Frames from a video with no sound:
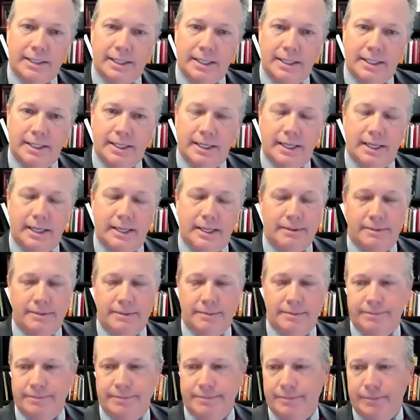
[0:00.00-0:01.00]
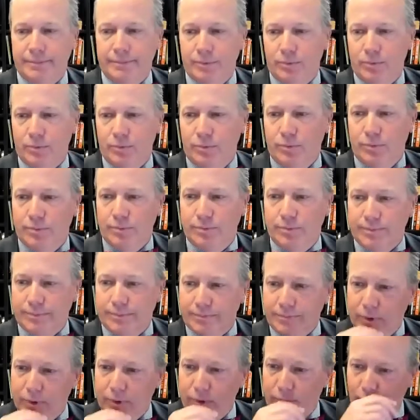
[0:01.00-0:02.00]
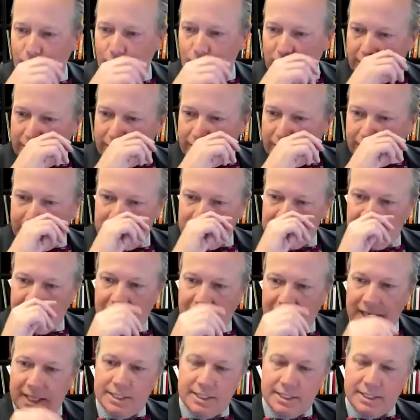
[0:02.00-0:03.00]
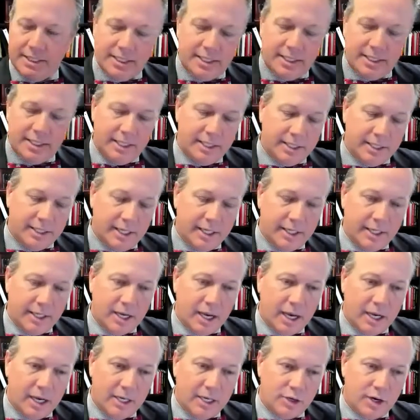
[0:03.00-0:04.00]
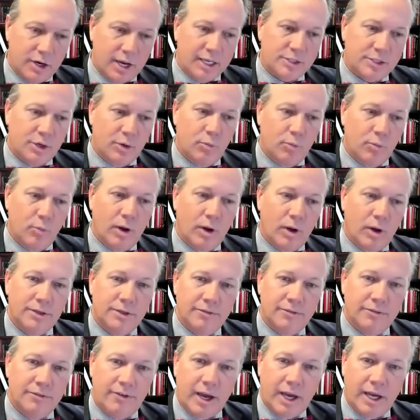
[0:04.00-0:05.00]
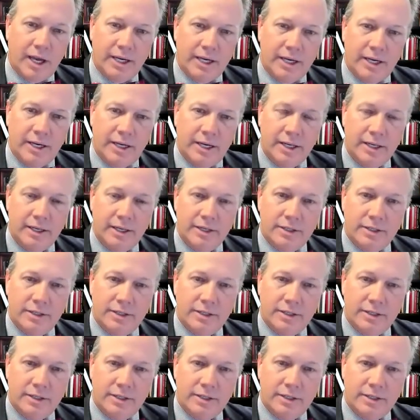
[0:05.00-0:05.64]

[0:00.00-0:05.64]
And one of the things we like to see in contracts are well-defined